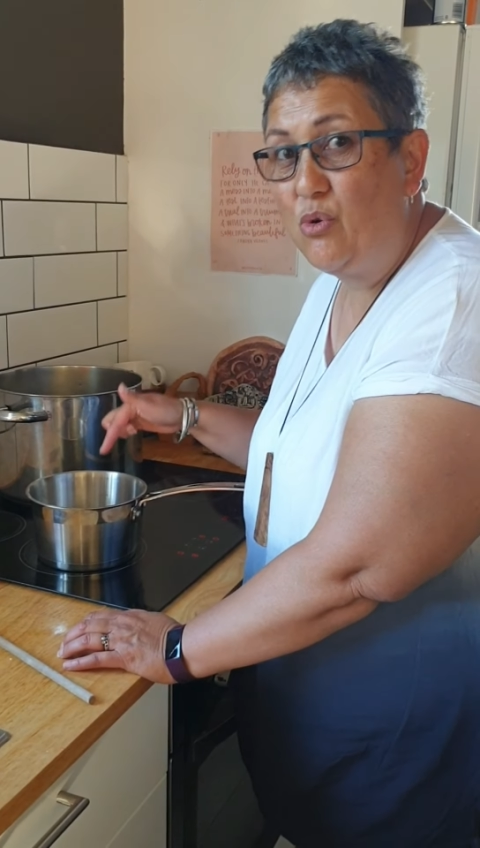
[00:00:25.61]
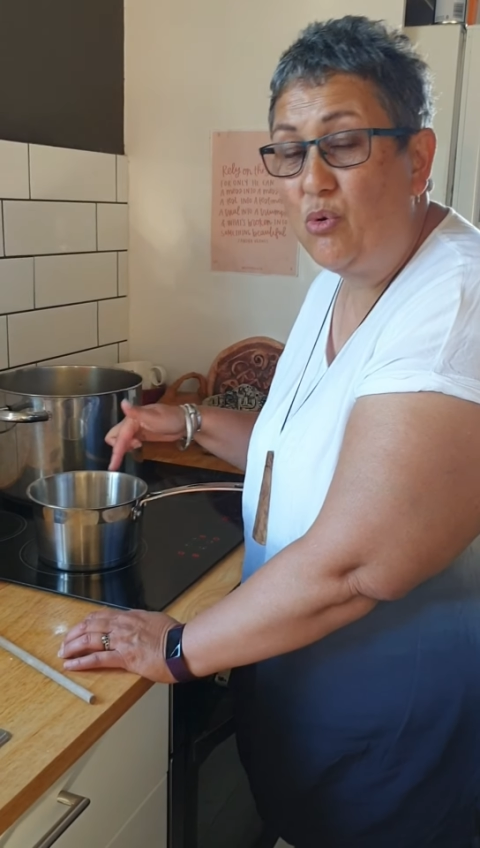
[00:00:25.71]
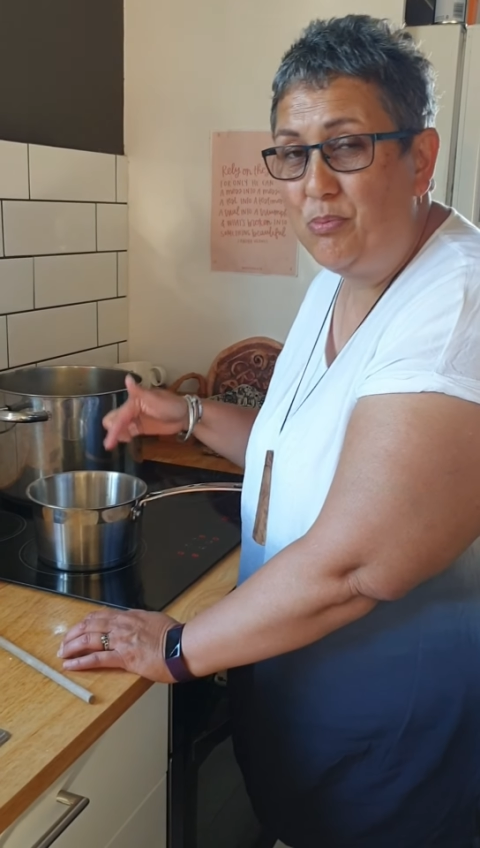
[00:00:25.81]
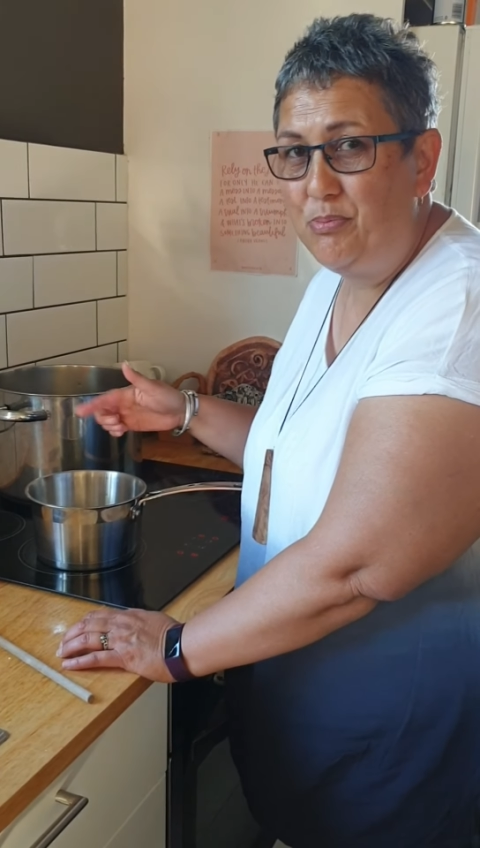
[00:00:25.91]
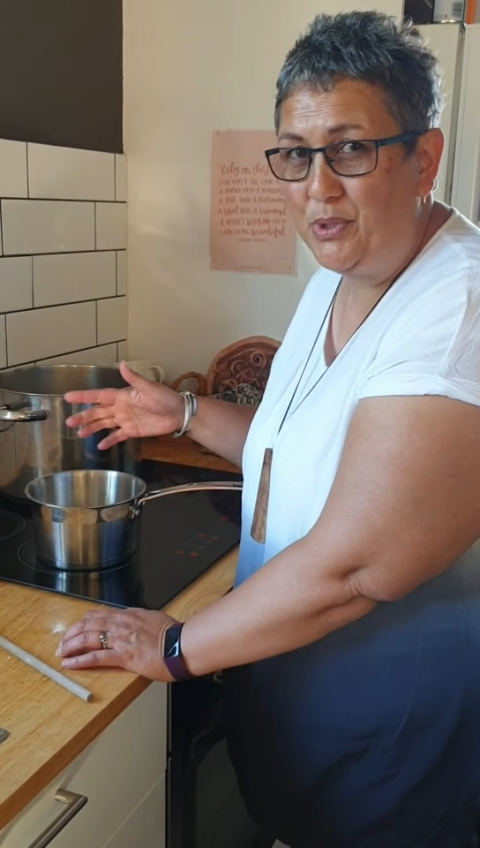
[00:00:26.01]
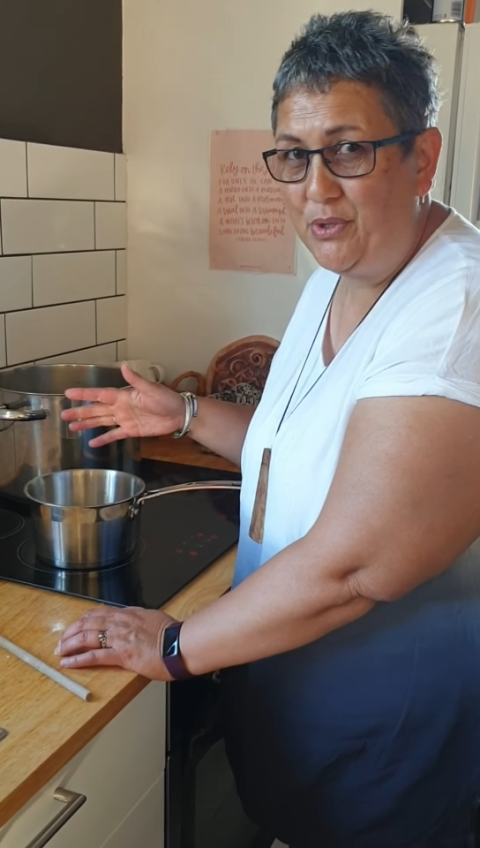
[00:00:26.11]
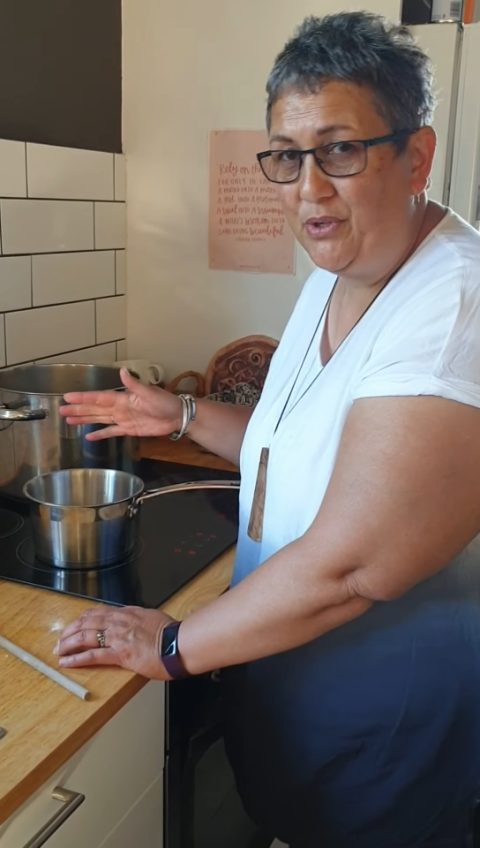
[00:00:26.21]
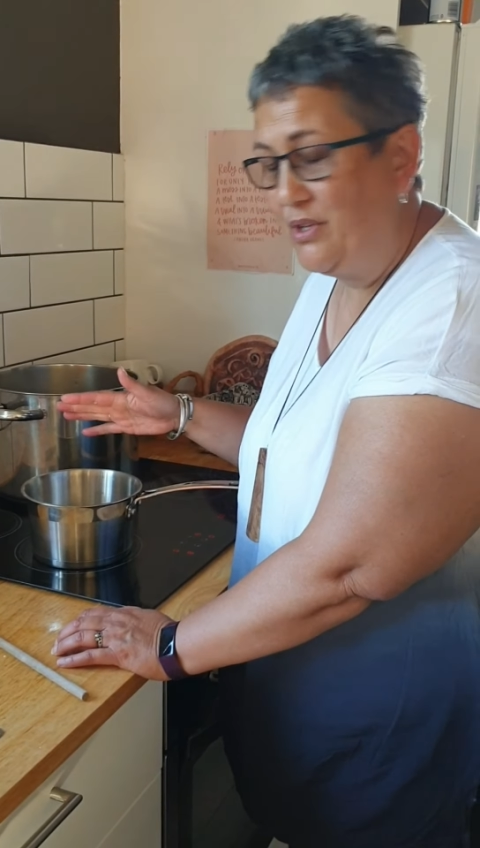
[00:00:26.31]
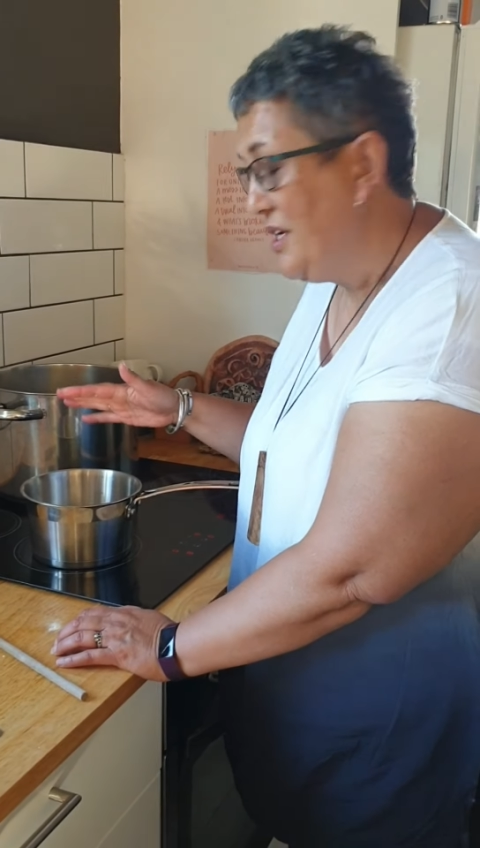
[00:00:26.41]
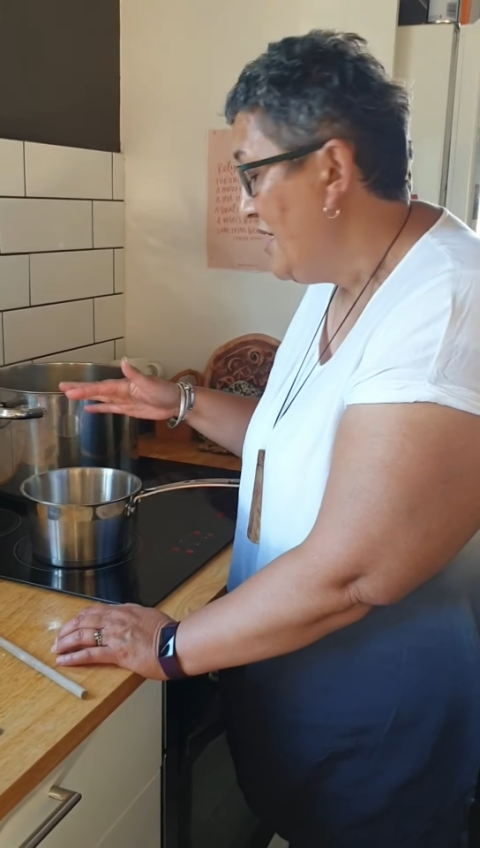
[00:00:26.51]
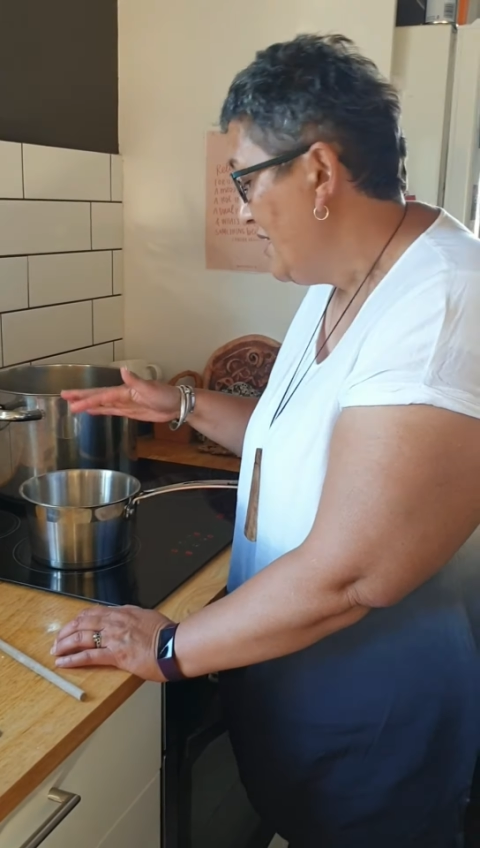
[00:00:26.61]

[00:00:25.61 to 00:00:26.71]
or burn.